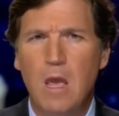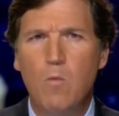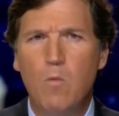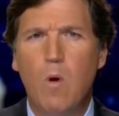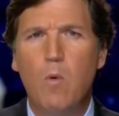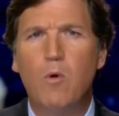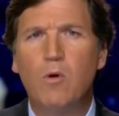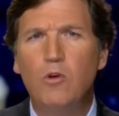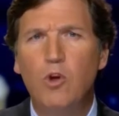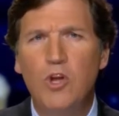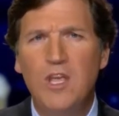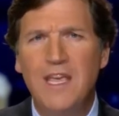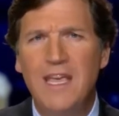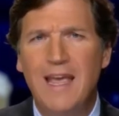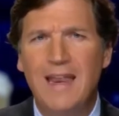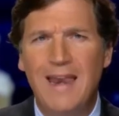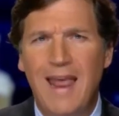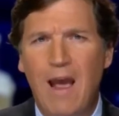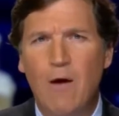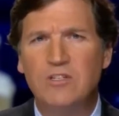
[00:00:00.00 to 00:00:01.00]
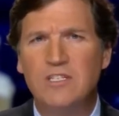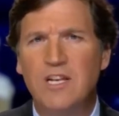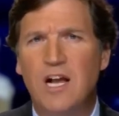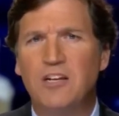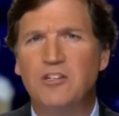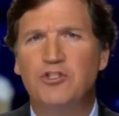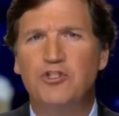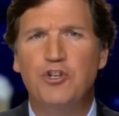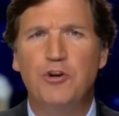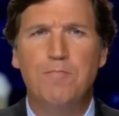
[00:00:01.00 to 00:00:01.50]
What we're looking at now is
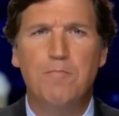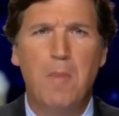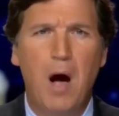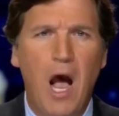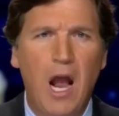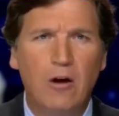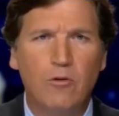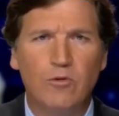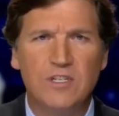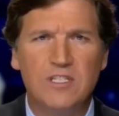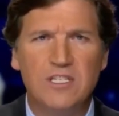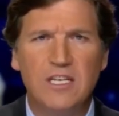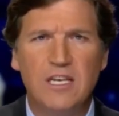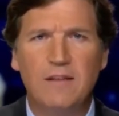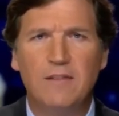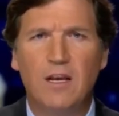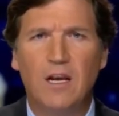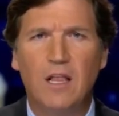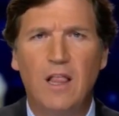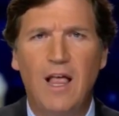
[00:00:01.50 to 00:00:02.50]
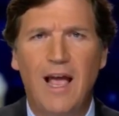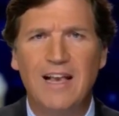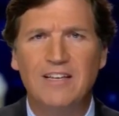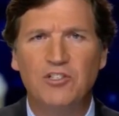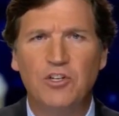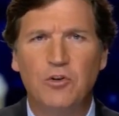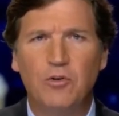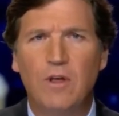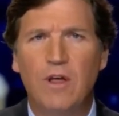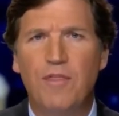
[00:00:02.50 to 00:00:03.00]
not democracy in the
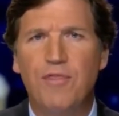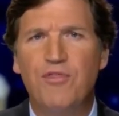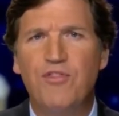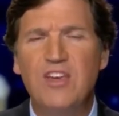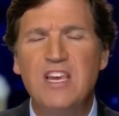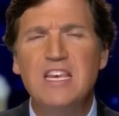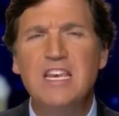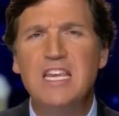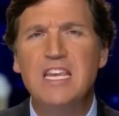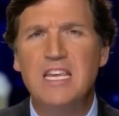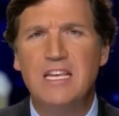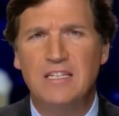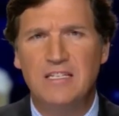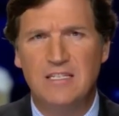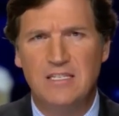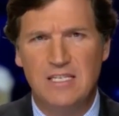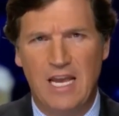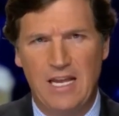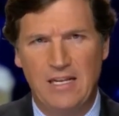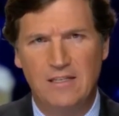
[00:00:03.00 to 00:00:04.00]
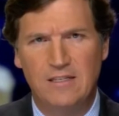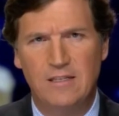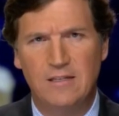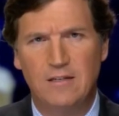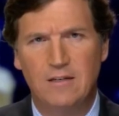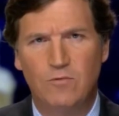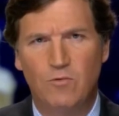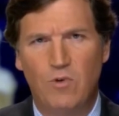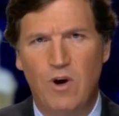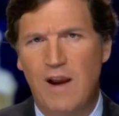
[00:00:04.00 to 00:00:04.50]
classical Athenian
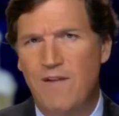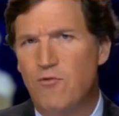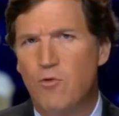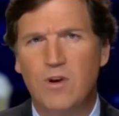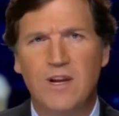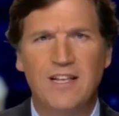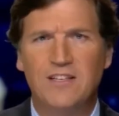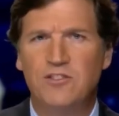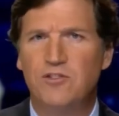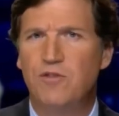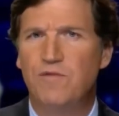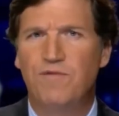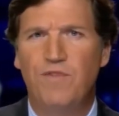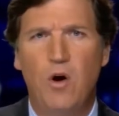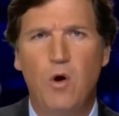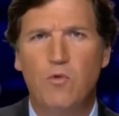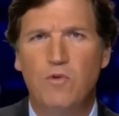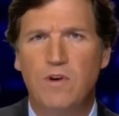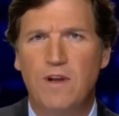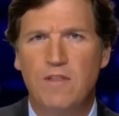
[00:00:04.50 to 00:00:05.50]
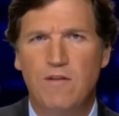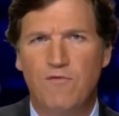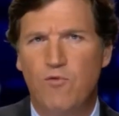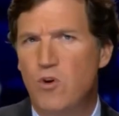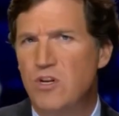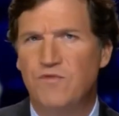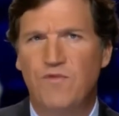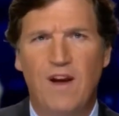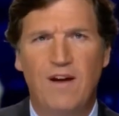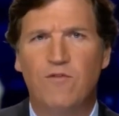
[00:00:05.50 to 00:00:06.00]
sense, where everyone gets to vote and the
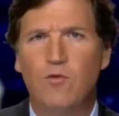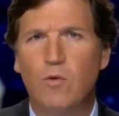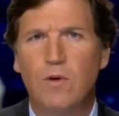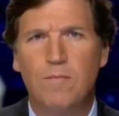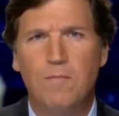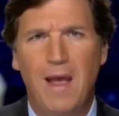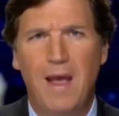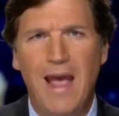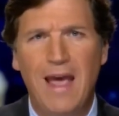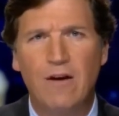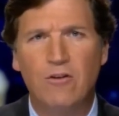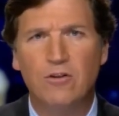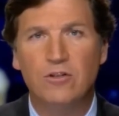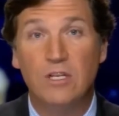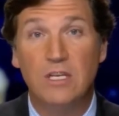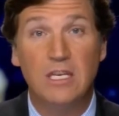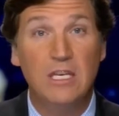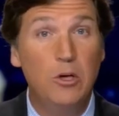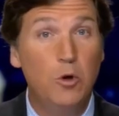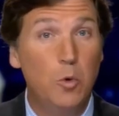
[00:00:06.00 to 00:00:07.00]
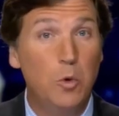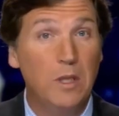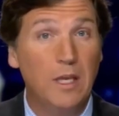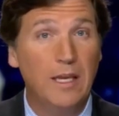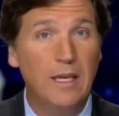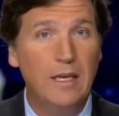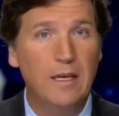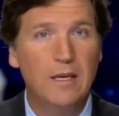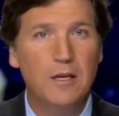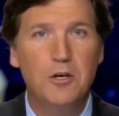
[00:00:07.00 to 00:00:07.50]
voice of everyone matters
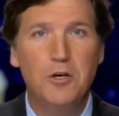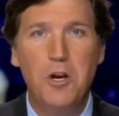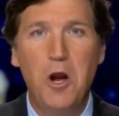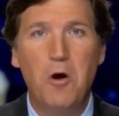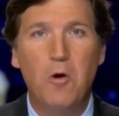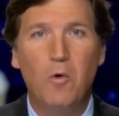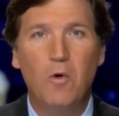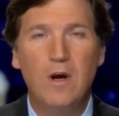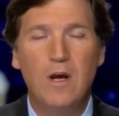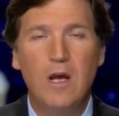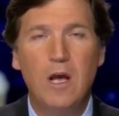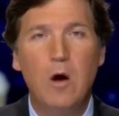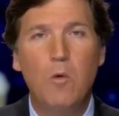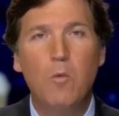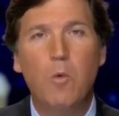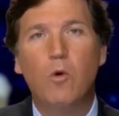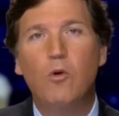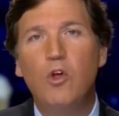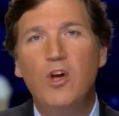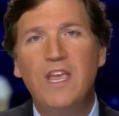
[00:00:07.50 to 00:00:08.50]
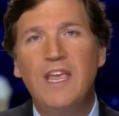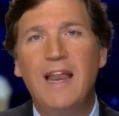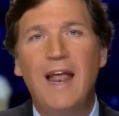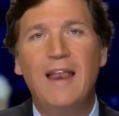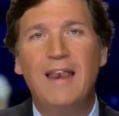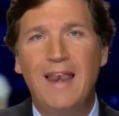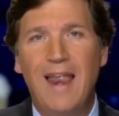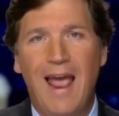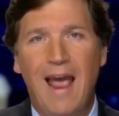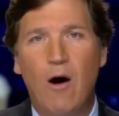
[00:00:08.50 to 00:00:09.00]
equally. No. What we're looking
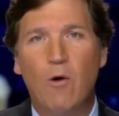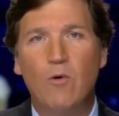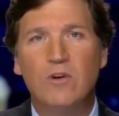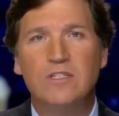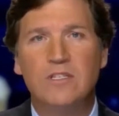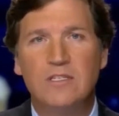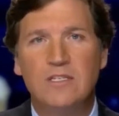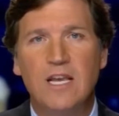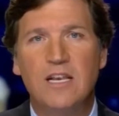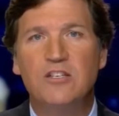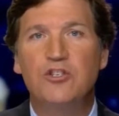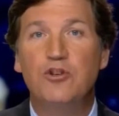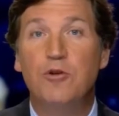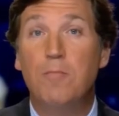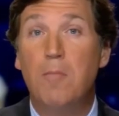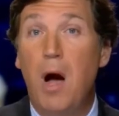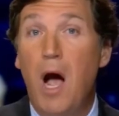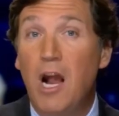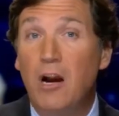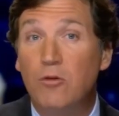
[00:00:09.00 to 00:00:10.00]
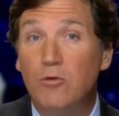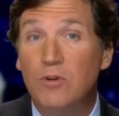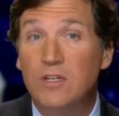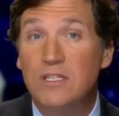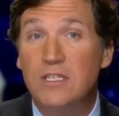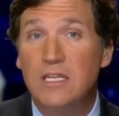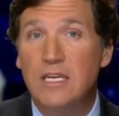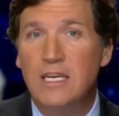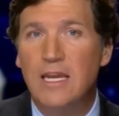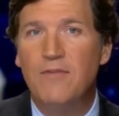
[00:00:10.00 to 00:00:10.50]
at now is instead
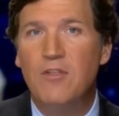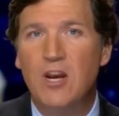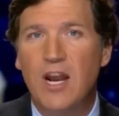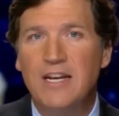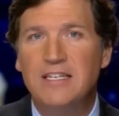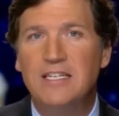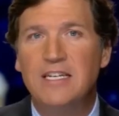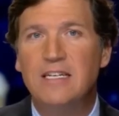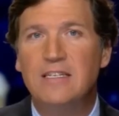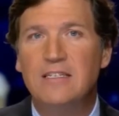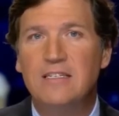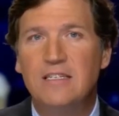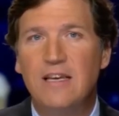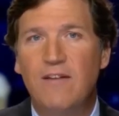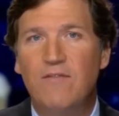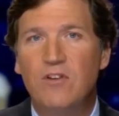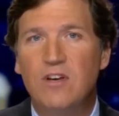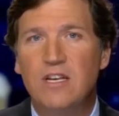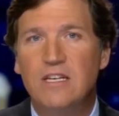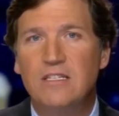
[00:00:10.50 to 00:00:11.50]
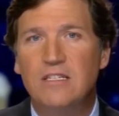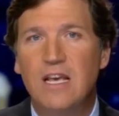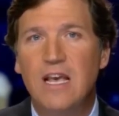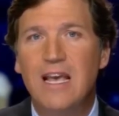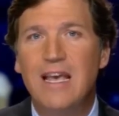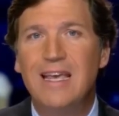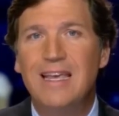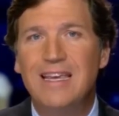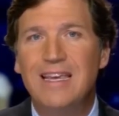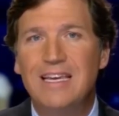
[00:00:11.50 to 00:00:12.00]
democracy in the 1970s
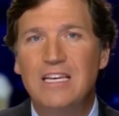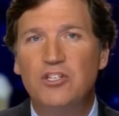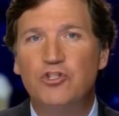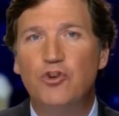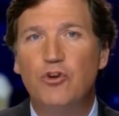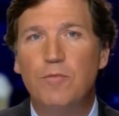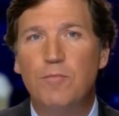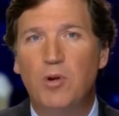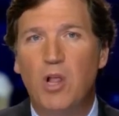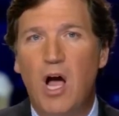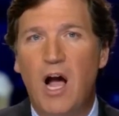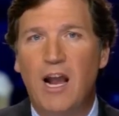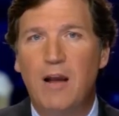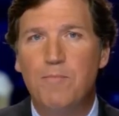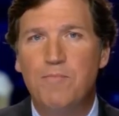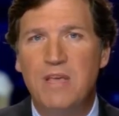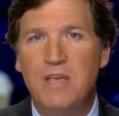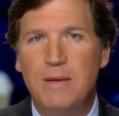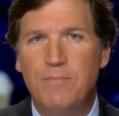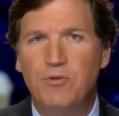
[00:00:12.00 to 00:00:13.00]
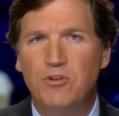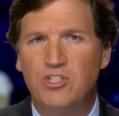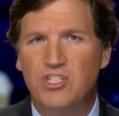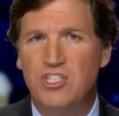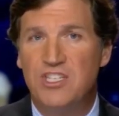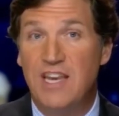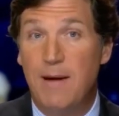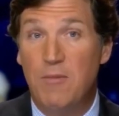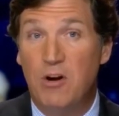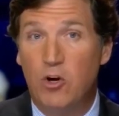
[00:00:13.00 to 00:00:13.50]
Eastern Bloc People's
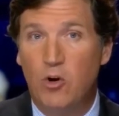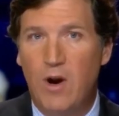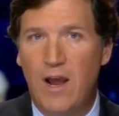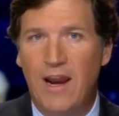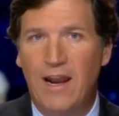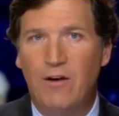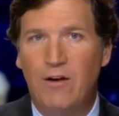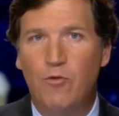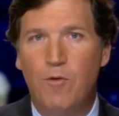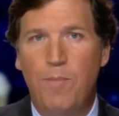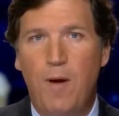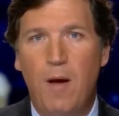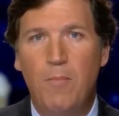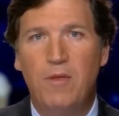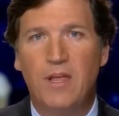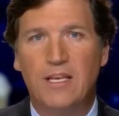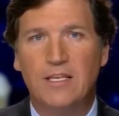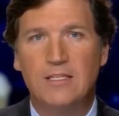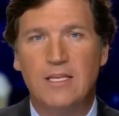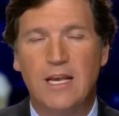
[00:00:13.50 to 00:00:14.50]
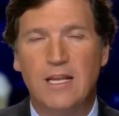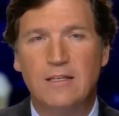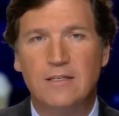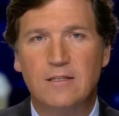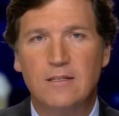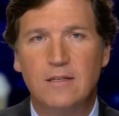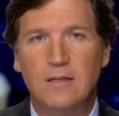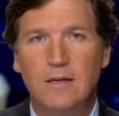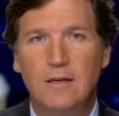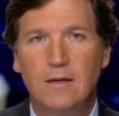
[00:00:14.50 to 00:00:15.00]
Democratic Republic
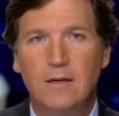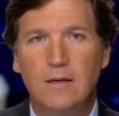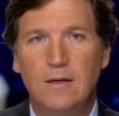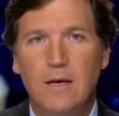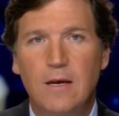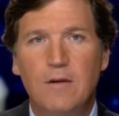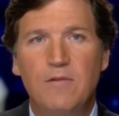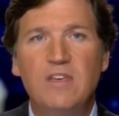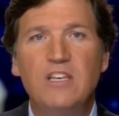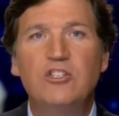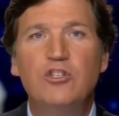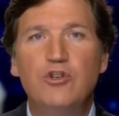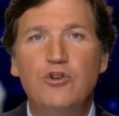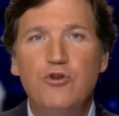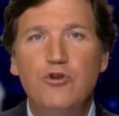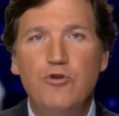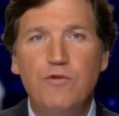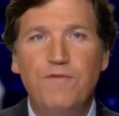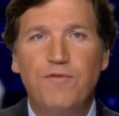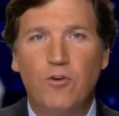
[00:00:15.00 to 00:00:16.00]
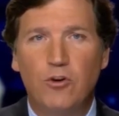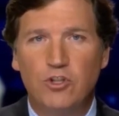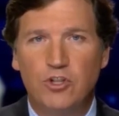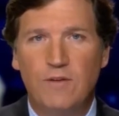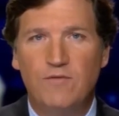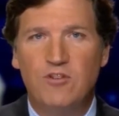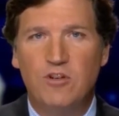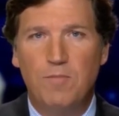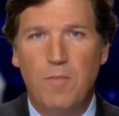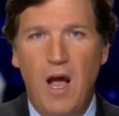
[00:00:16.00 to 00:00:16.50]
sense. This new
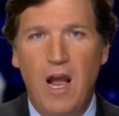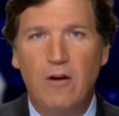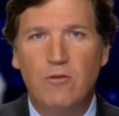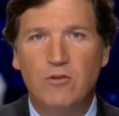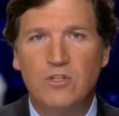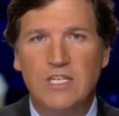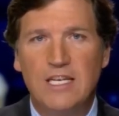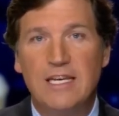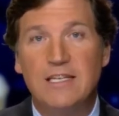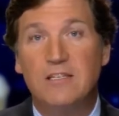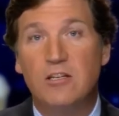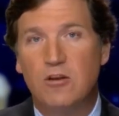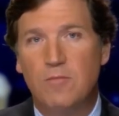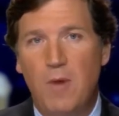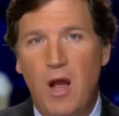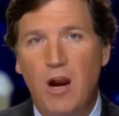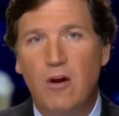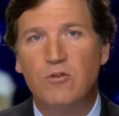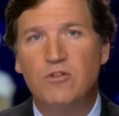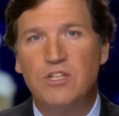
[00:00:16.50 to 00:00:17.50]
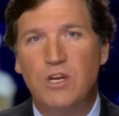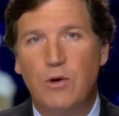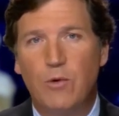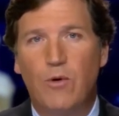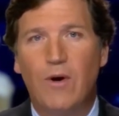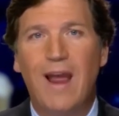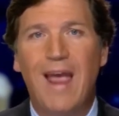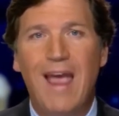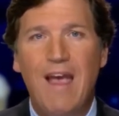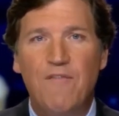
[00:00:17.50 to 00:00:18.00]
version of democracy is a democracy
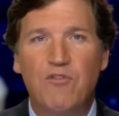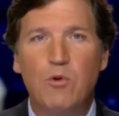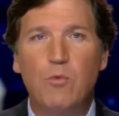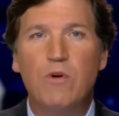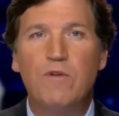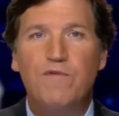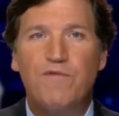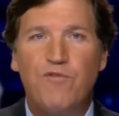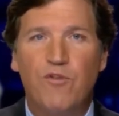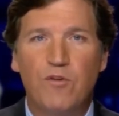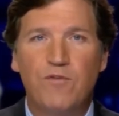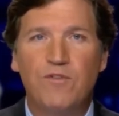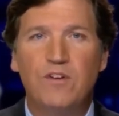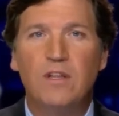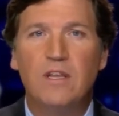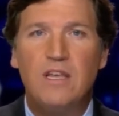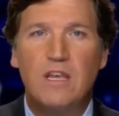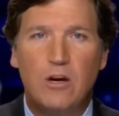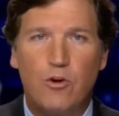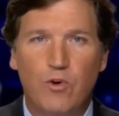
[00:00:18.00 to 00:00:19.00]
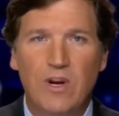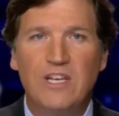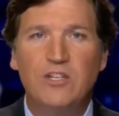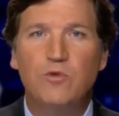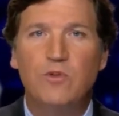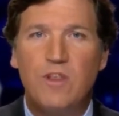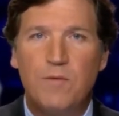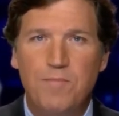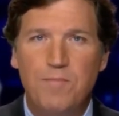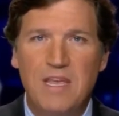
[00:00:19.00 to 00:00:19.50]
where everyone fervently agrees
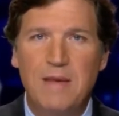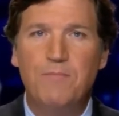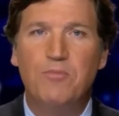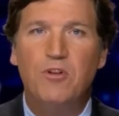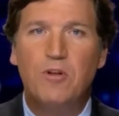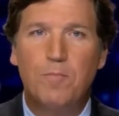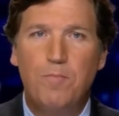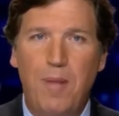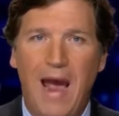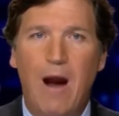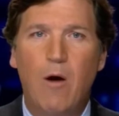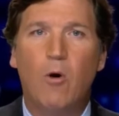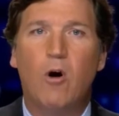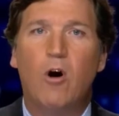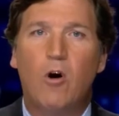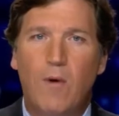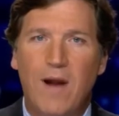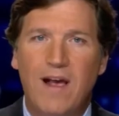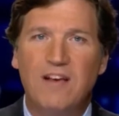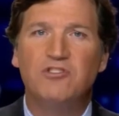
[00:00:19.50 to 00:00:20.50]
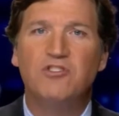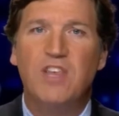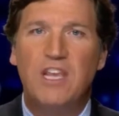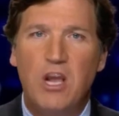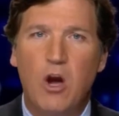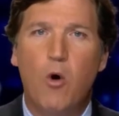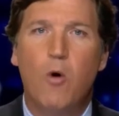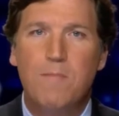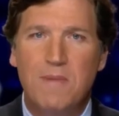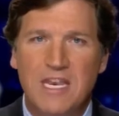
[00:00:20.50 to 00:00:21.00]
with the people in power or else they
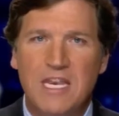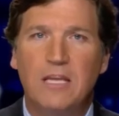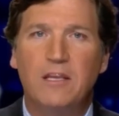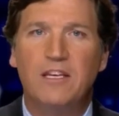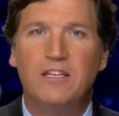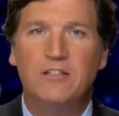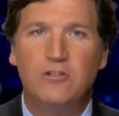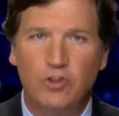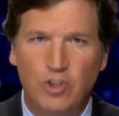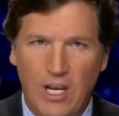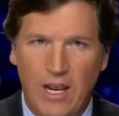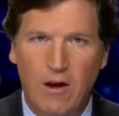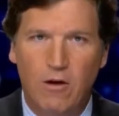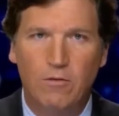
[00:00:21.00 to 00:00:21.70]
go immediately to jail.